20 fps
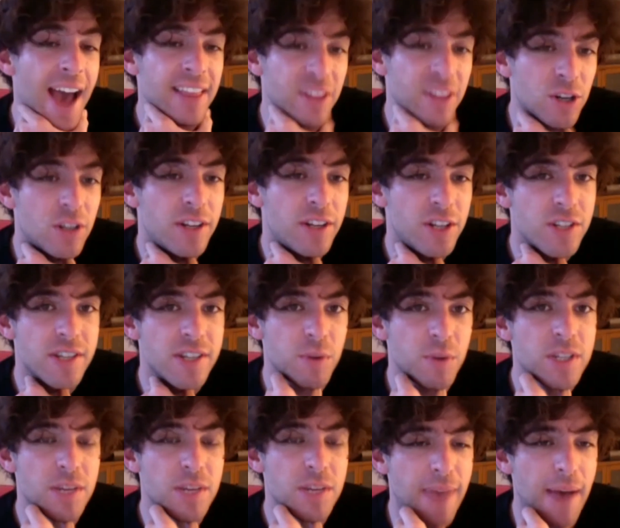literally just
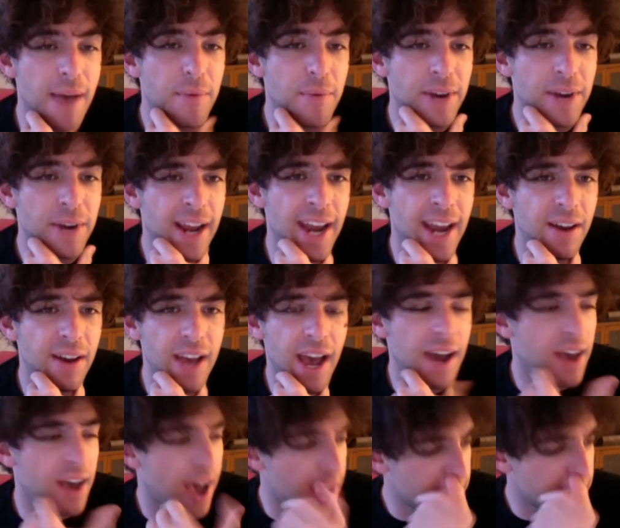was in bed one night and
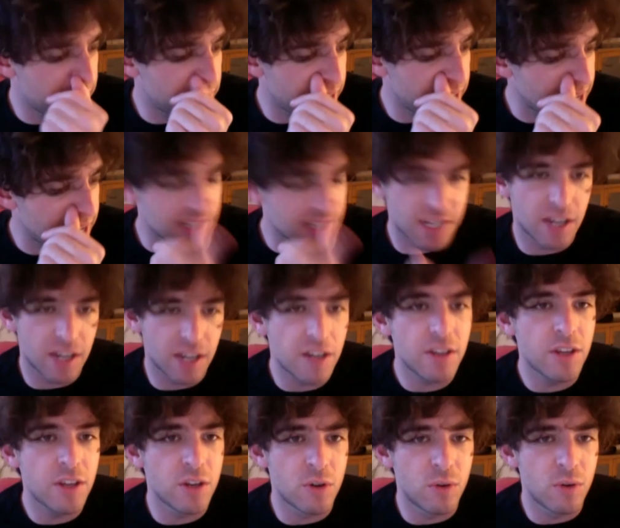I can't
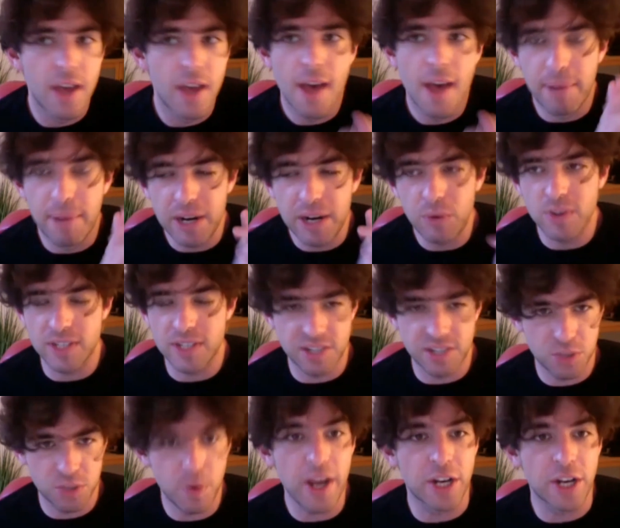tell you, but it was a
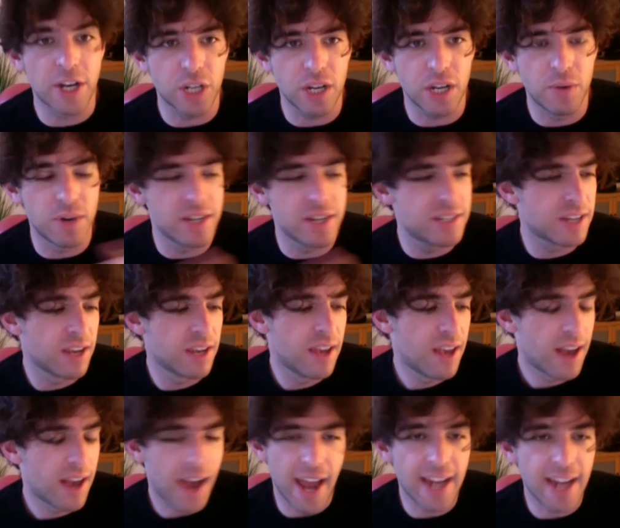switch. It was,
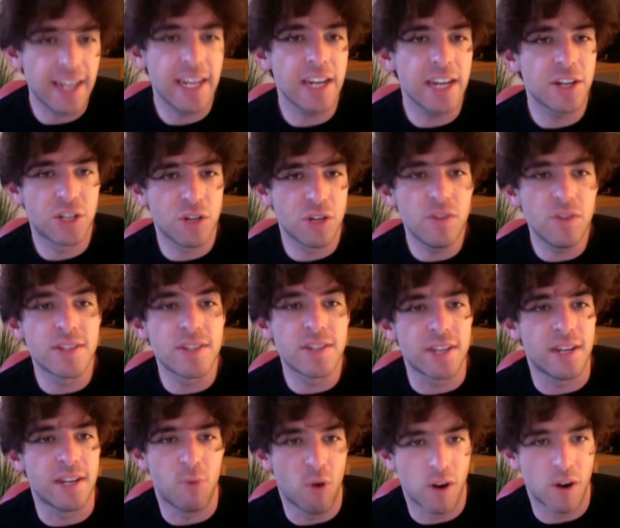I can't do this
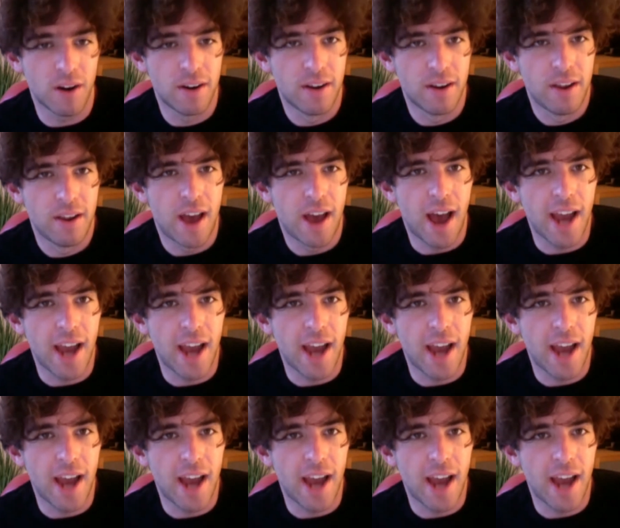anymore. I